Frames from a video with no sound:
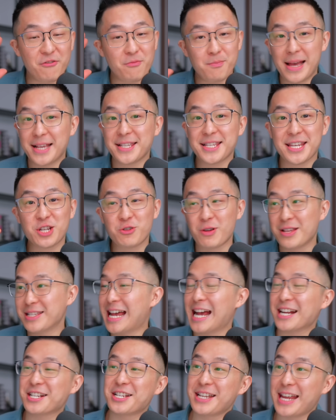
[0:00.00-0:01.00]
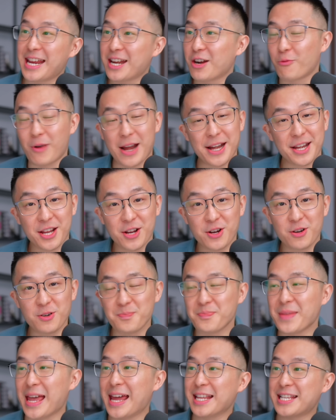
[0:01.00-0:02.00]
messy transaction data right here,
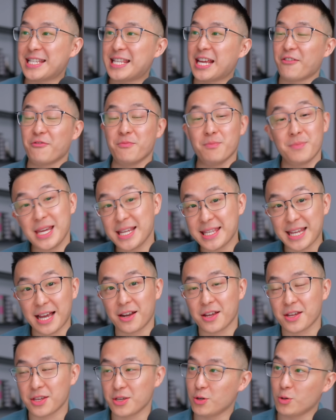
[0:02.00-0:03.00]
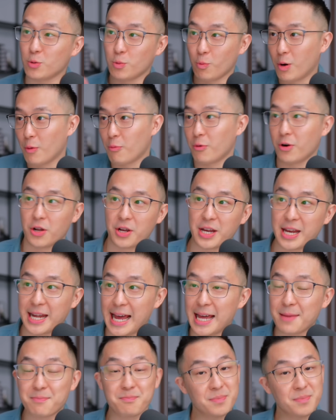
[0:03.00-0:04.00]
and instead of me telling you what we're looking at,